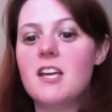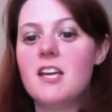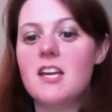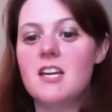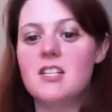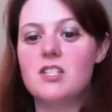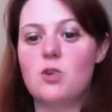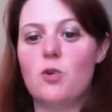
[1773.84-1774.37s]

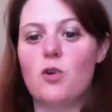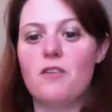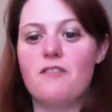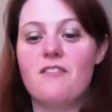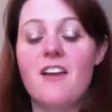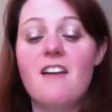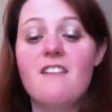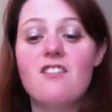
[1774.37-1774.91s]
is your
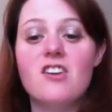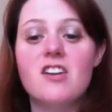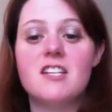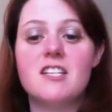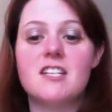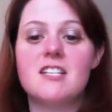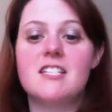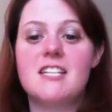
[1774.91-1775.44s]

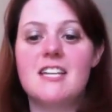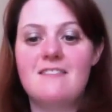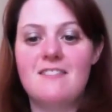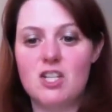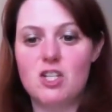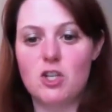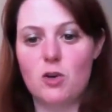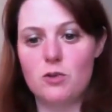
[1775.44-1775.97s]
favorite
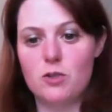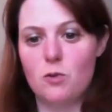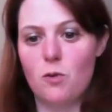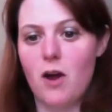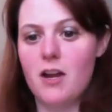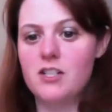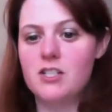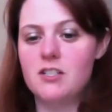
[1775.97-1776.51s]
TV show to
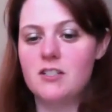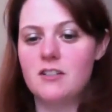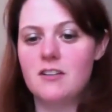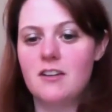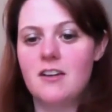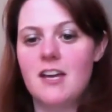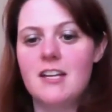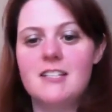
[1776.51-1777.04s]
watch?
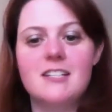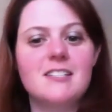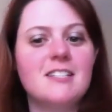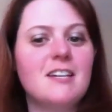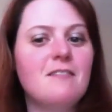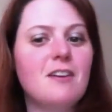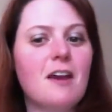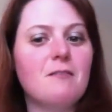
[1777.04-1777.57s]
It
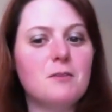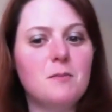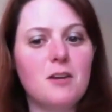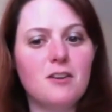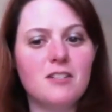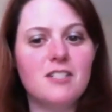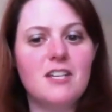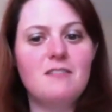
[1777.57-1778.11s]
doesn't even have to be
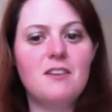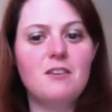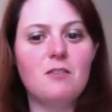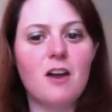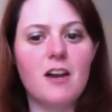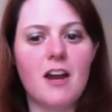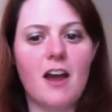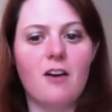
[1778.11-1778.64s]
on TV
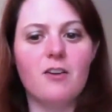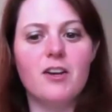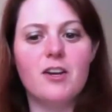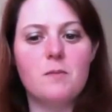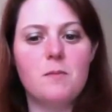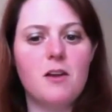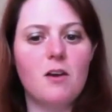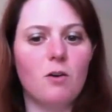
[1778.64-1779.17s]
right now. It
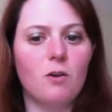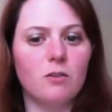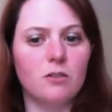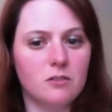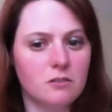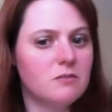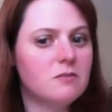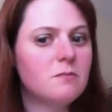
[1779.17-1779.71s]
could be
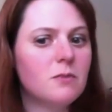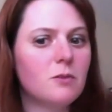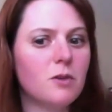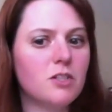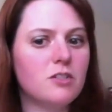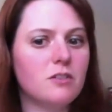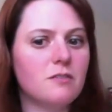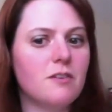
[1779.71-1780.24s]
old. But
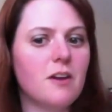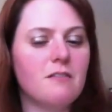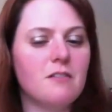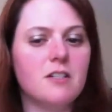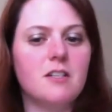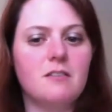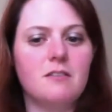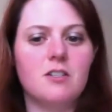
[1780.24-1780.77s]
what's your
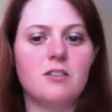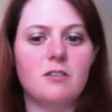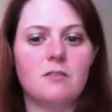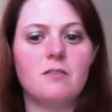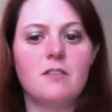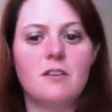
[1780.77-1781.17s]
favorite TV show?